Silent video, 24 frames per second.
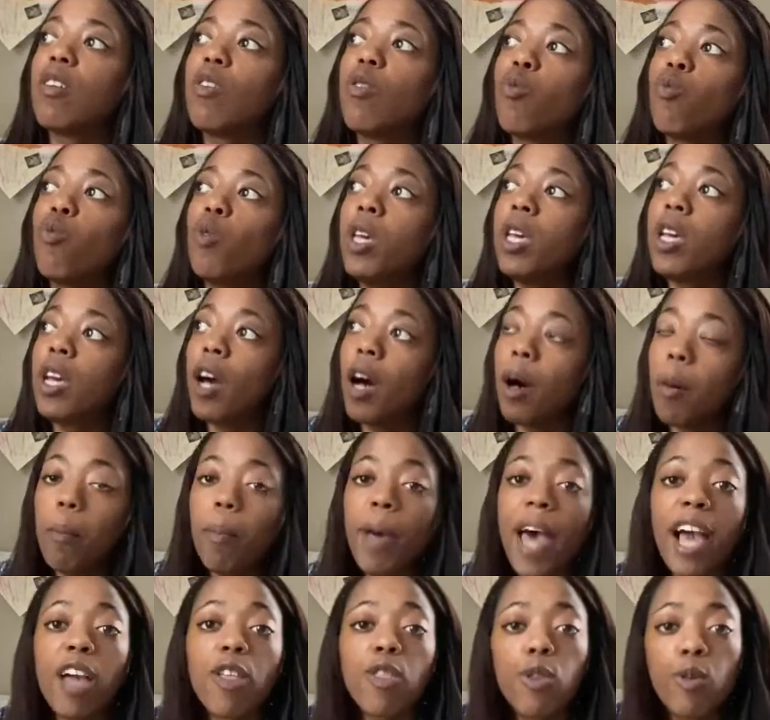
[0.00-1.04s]
we come
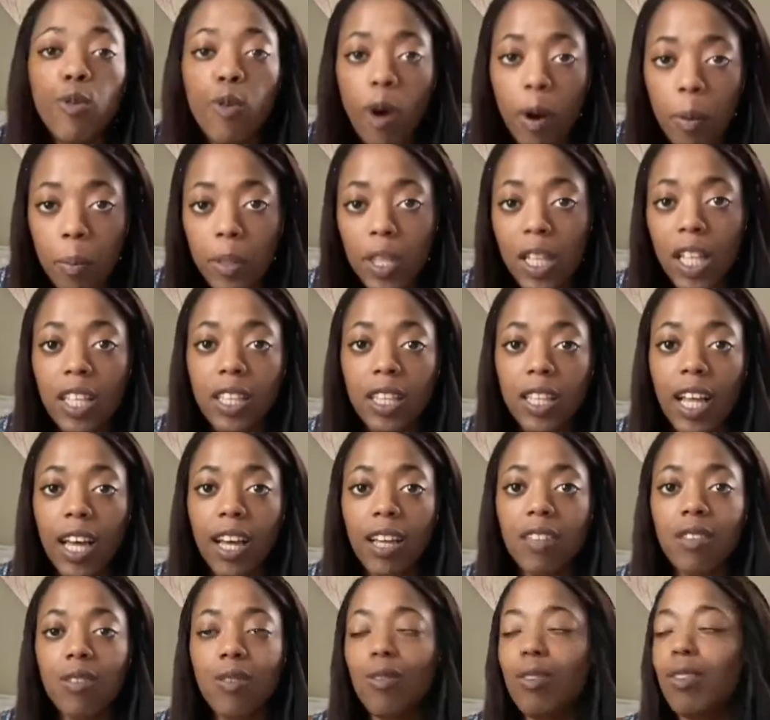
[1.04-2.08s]
back through our
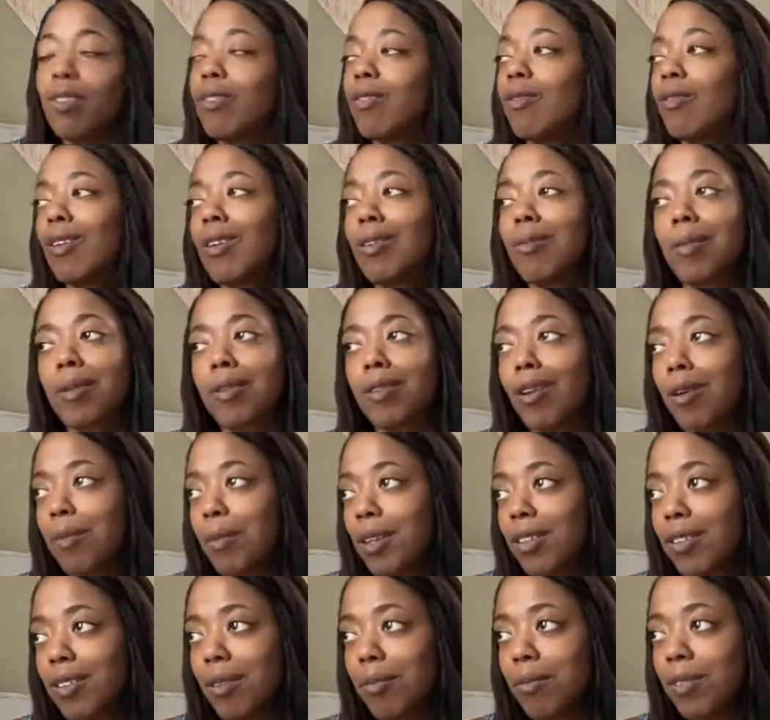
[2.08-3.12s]
bloodlines. Well, what am I talking
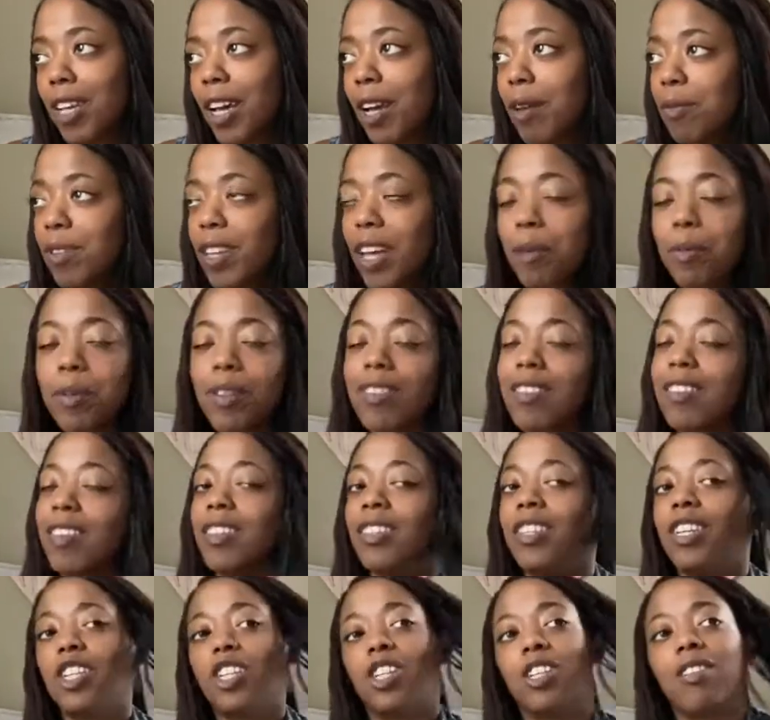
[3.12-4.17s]
about sometimes? I've been saying
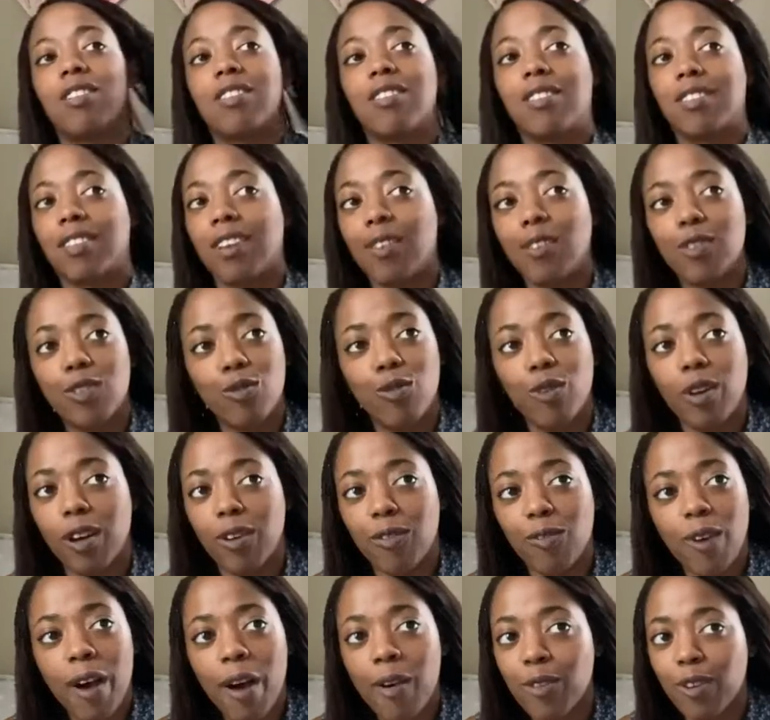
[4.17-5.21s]
that shit since I was 12.
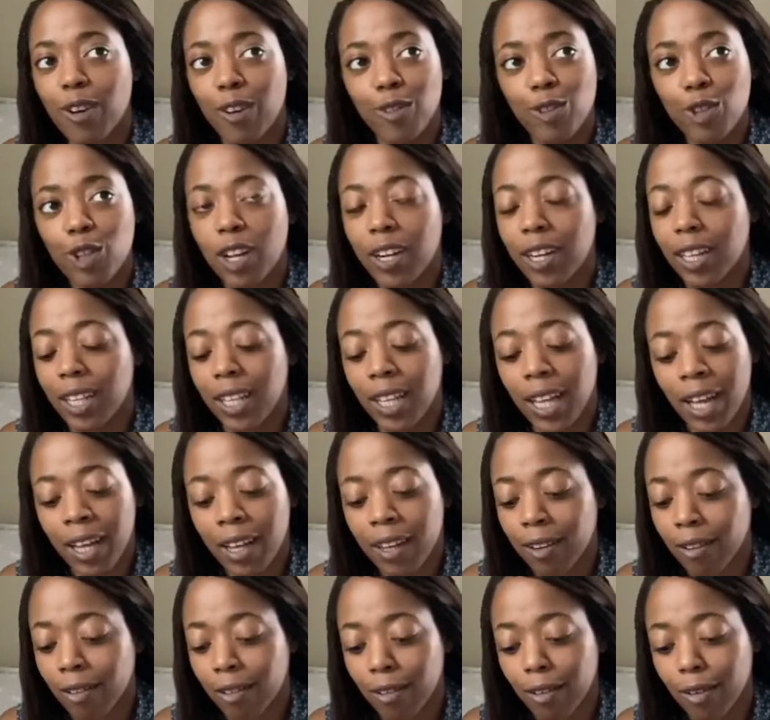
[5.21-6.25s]
Why are we gonna try to lie,
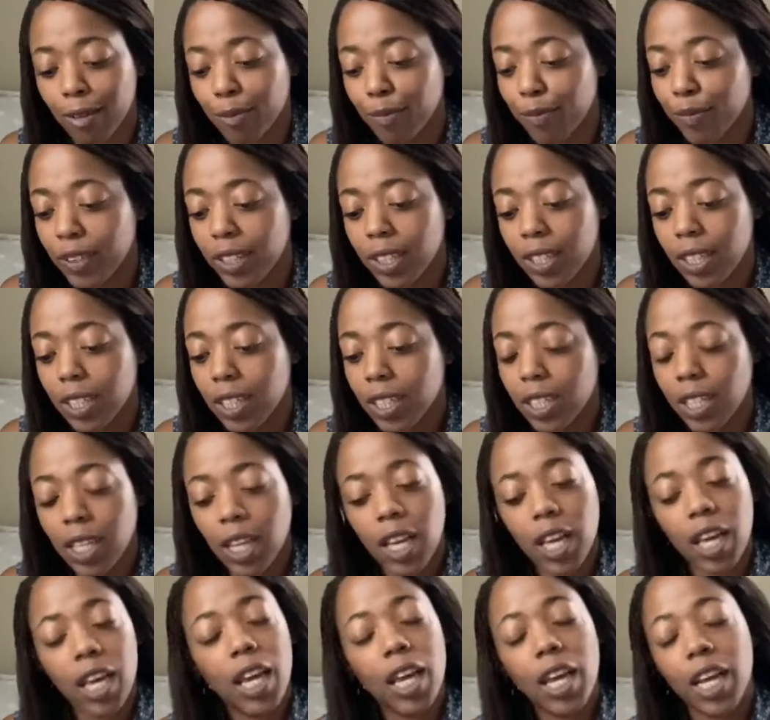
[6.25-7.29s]
girl?
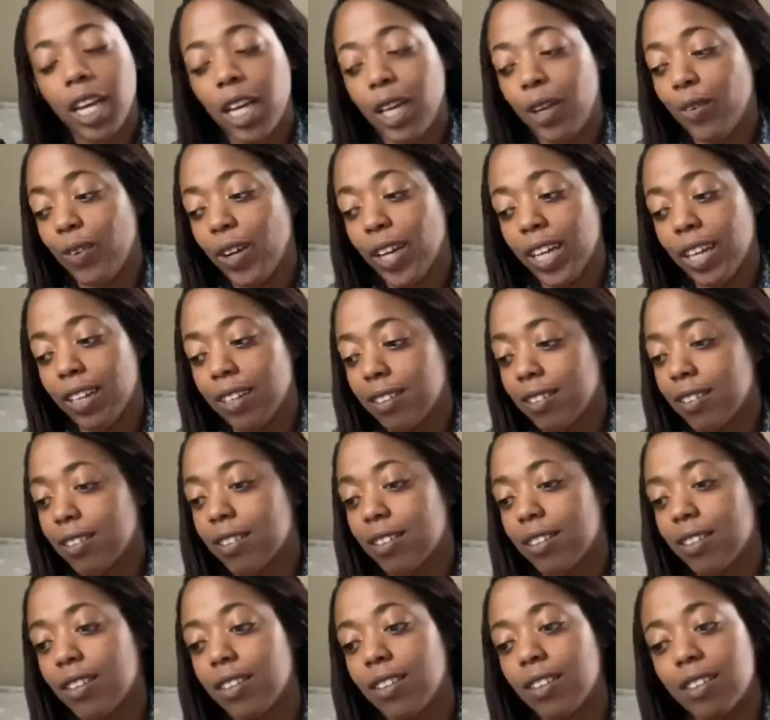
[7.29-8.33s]
Anyways,
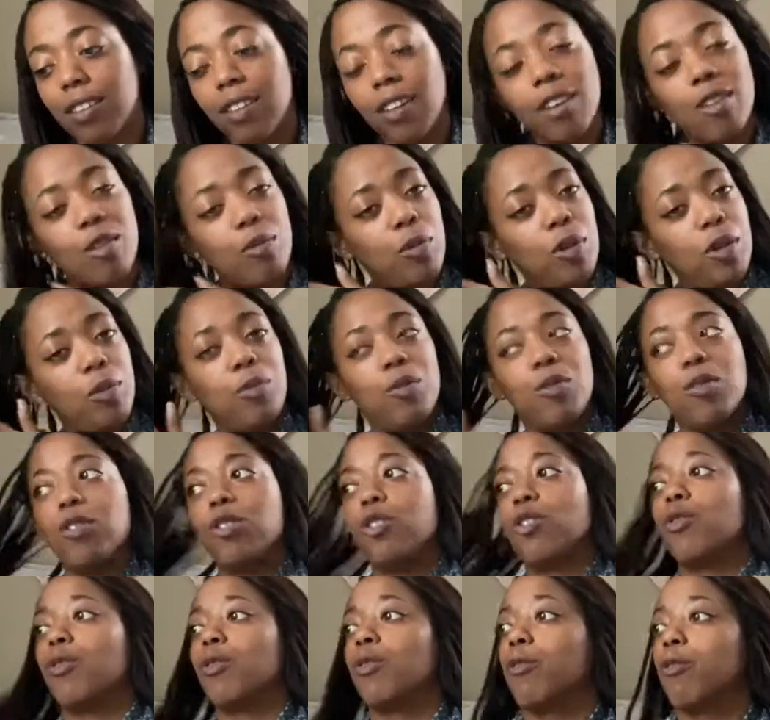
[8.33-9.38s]
tell the people the
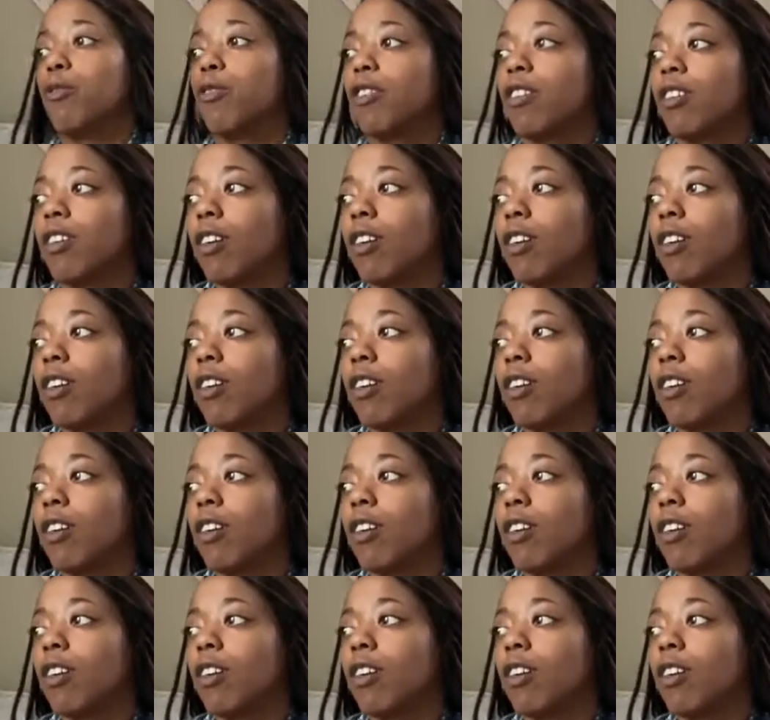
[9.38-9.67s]
truth.